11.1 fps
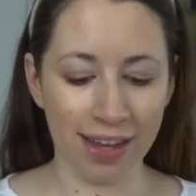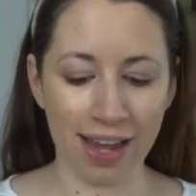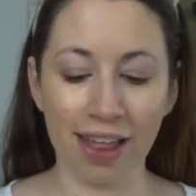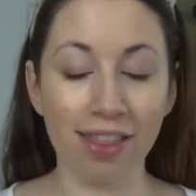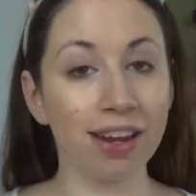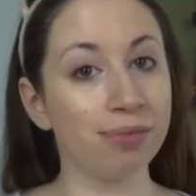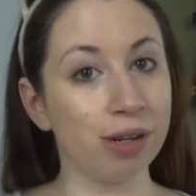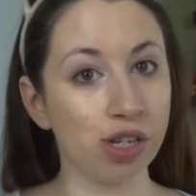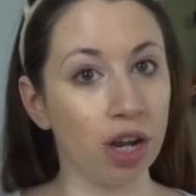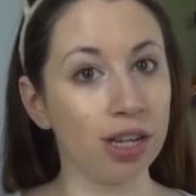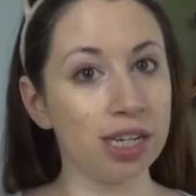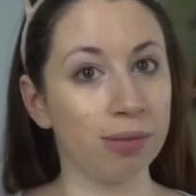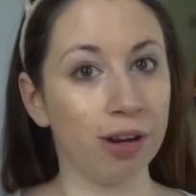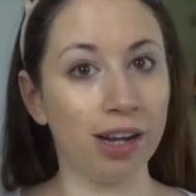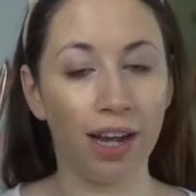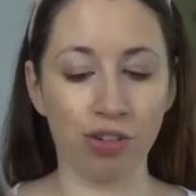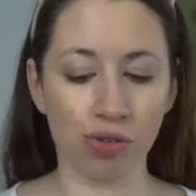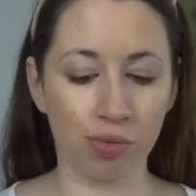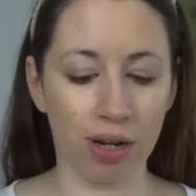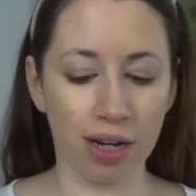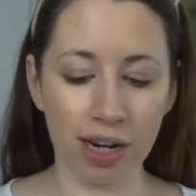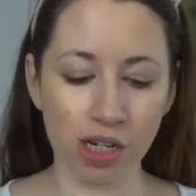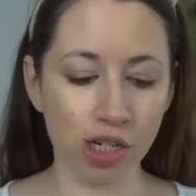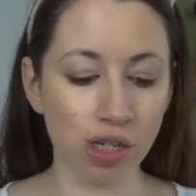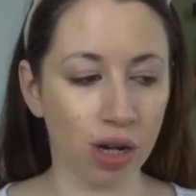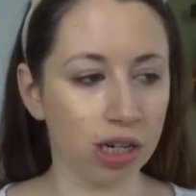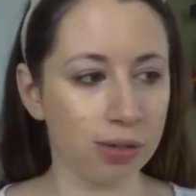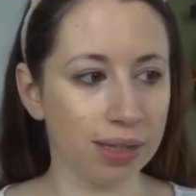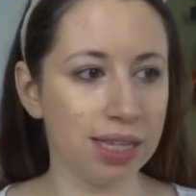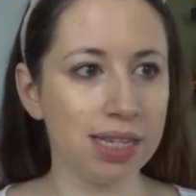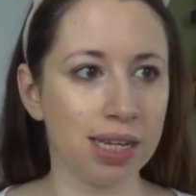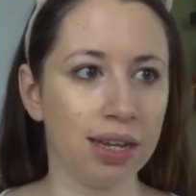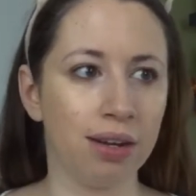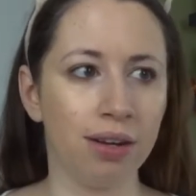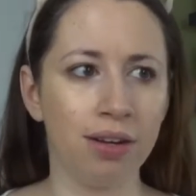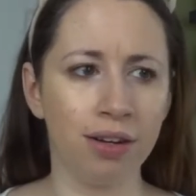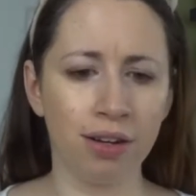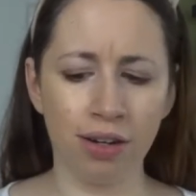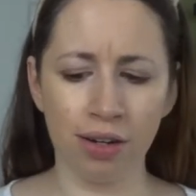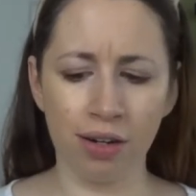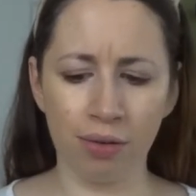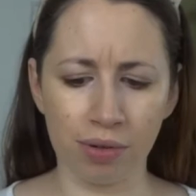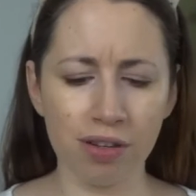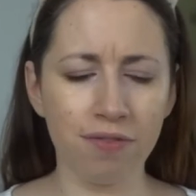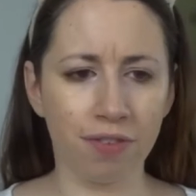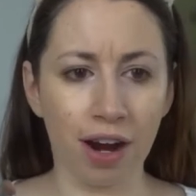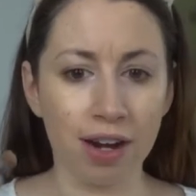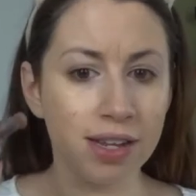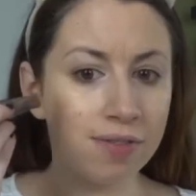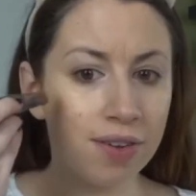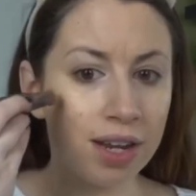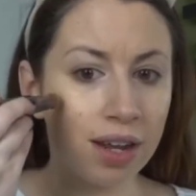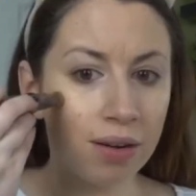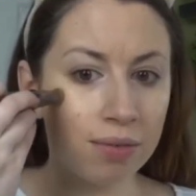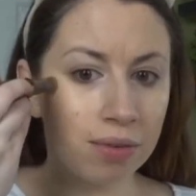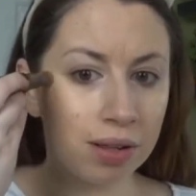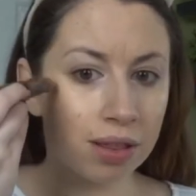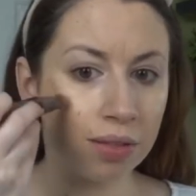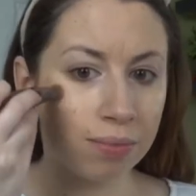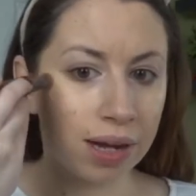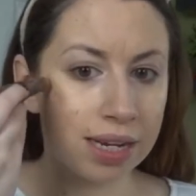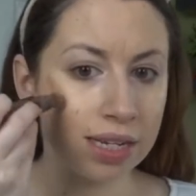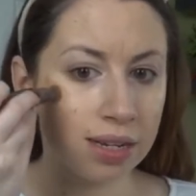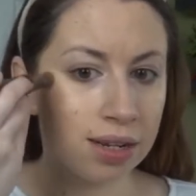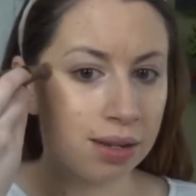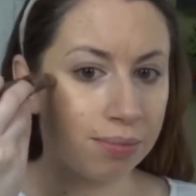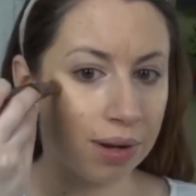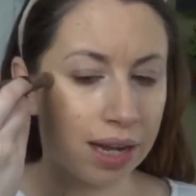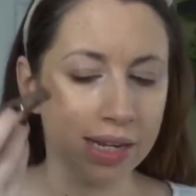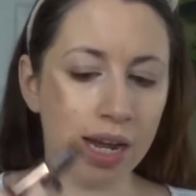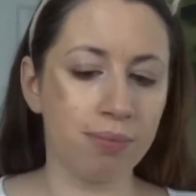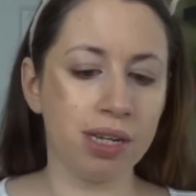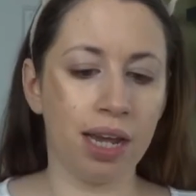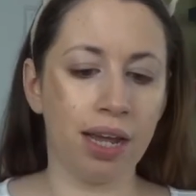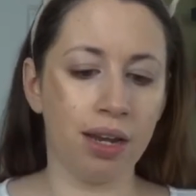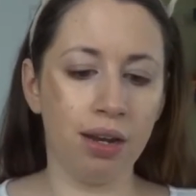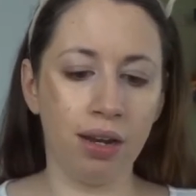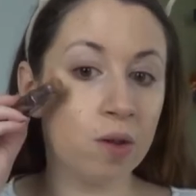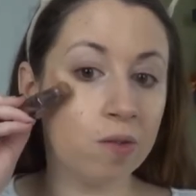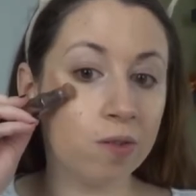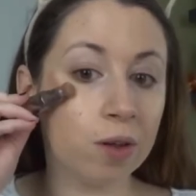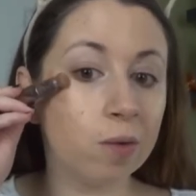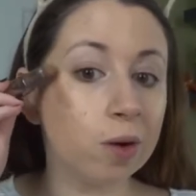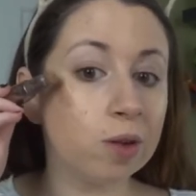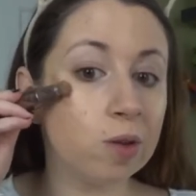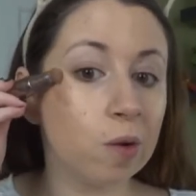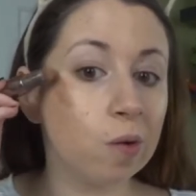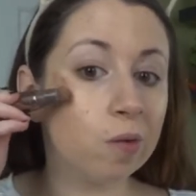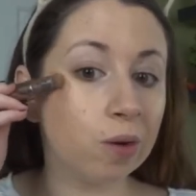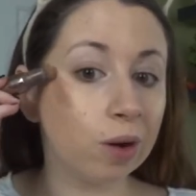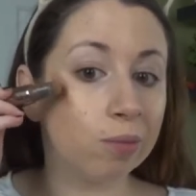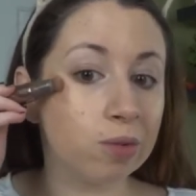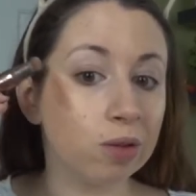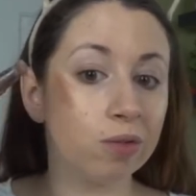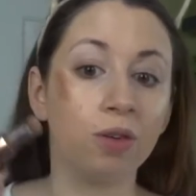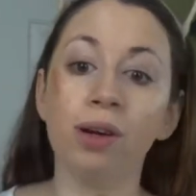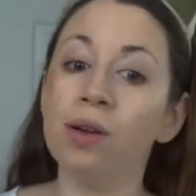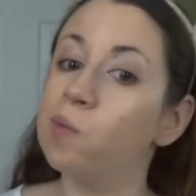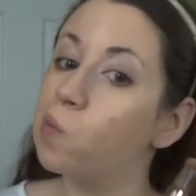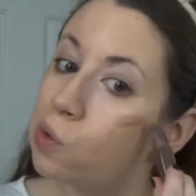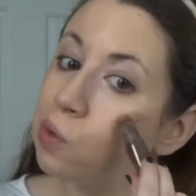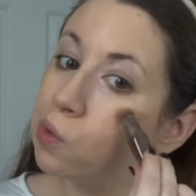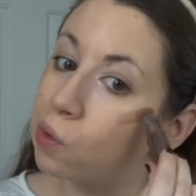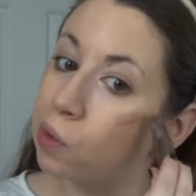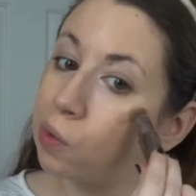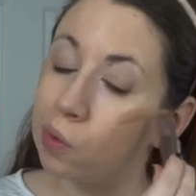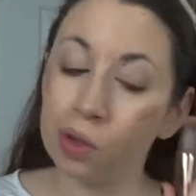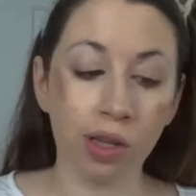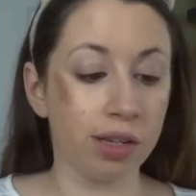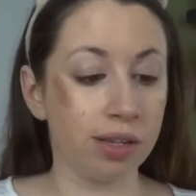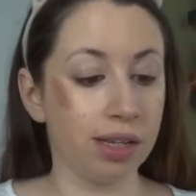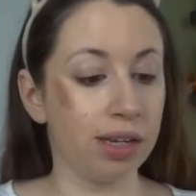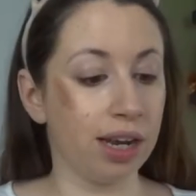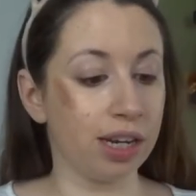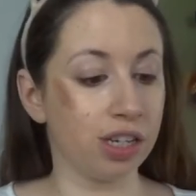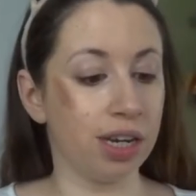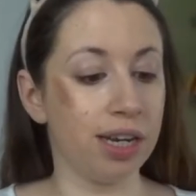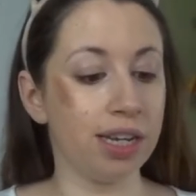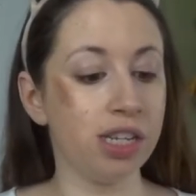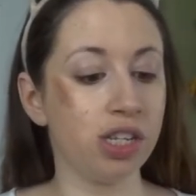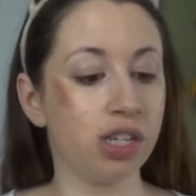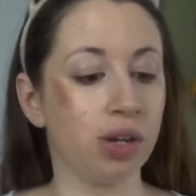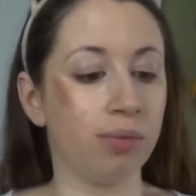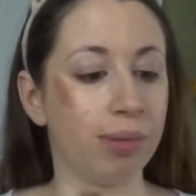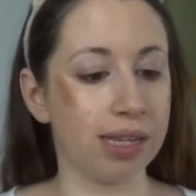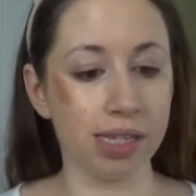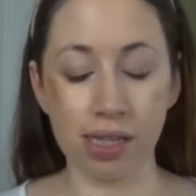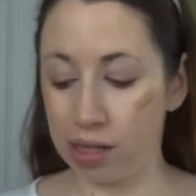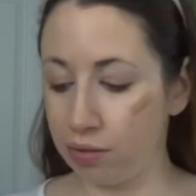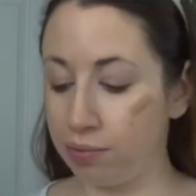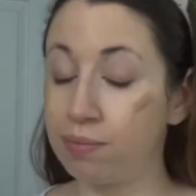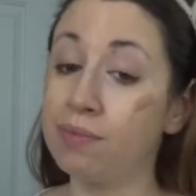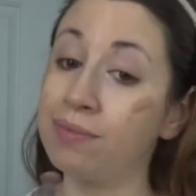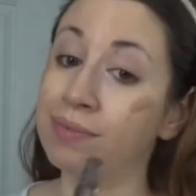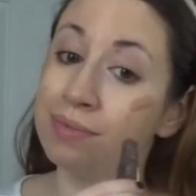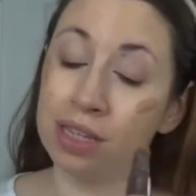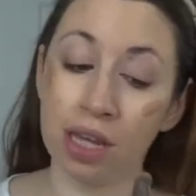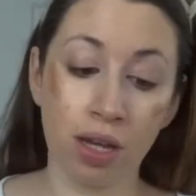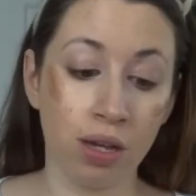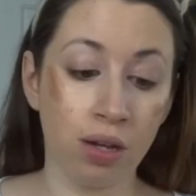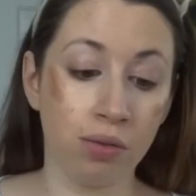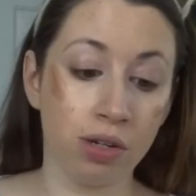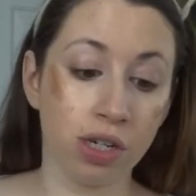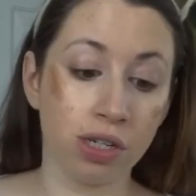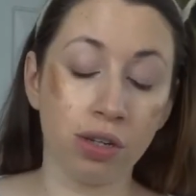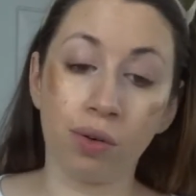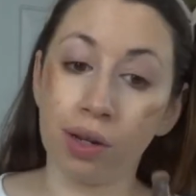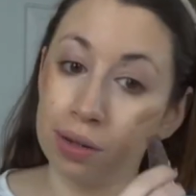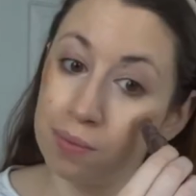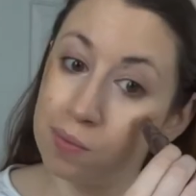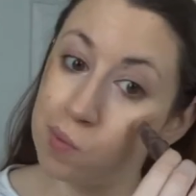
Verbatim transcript: and that is my Charlotte Tilbury Contour Wand. I just talked about this in, was it Friday's video with my, my top 10 favorites from Sephora? So you get to see it in action. It is so messy though, which is annoying.